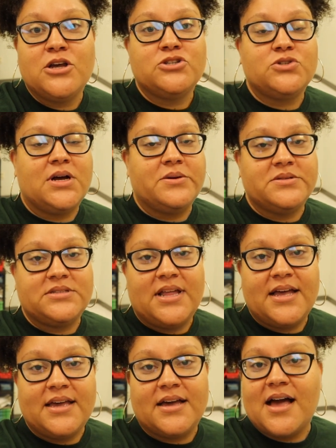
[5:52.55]
so I was
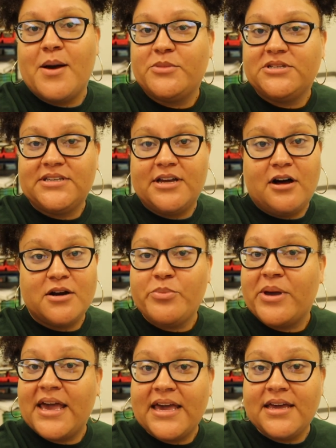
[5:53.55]
like, I'm gonna just get all the
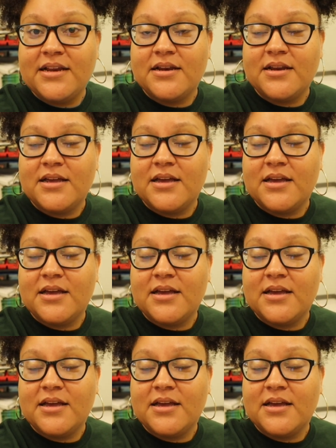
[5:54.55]
paint